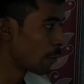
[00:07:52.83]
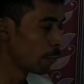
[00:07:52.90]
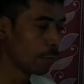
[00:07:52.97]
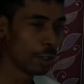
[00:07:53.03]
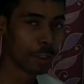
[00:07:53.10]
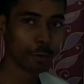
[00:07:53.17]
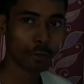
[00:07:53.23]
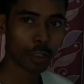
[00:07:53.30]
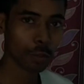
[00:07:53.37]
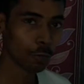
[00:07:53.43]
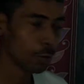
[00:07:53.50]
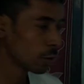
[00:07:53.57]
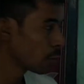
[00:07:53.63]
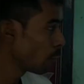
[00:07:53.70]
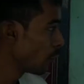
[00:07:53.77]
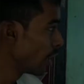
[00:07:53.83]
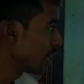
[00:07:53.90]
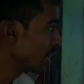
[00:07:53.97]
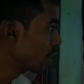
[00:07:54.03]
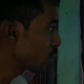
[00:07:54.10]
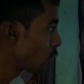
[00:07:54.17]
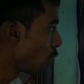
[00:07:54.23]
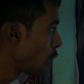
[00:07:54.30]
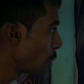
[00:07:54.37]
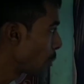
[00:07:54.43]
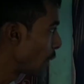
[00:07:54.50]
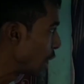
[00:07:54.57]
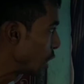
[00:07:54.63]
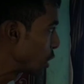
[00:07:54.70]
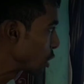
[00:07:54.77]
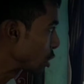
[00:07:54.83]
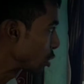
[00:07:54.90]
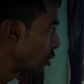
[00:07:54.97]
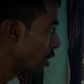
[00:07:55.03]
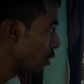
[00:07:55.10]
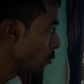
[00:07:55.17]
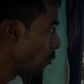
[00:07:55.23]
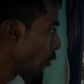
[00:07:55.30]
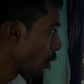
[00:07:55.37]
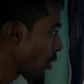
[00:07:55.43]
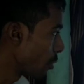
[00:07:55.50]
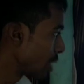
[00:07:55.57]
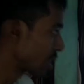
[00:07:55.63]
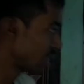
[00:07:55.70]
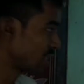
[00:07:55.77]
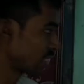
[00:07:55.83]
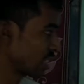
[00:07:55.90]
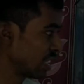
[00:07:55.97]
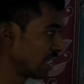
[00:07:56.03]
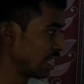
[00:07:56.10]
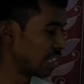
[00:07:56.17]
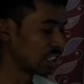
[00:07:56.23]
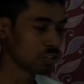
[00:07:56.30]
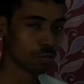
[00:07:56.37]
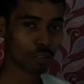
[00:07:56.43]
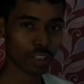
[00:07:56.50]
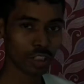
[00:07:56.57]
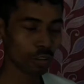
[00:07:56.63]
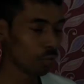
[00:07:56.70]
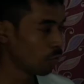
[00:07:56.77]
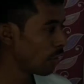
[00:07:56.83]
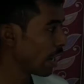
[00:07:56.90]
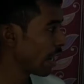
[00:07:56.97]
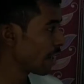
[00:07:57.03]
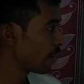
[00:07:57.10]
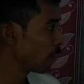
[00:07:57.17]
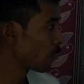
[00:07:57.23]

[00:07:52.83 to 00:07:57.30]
where you are going to find this all Paleozoic formation? See, it's going to vary